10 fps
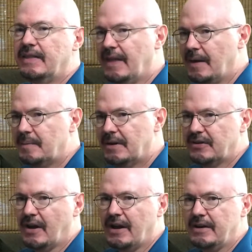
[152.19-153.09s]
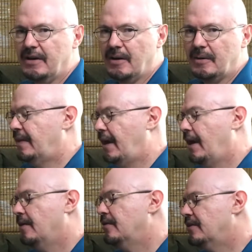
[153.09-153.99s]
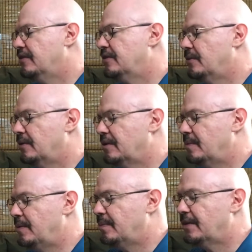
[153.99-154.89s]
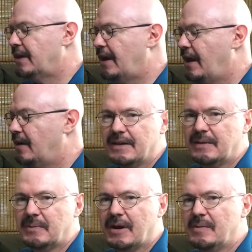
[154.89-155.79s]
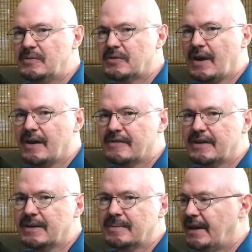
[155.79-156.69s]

That much I know. How this is going to be played out, and when I'm drafting,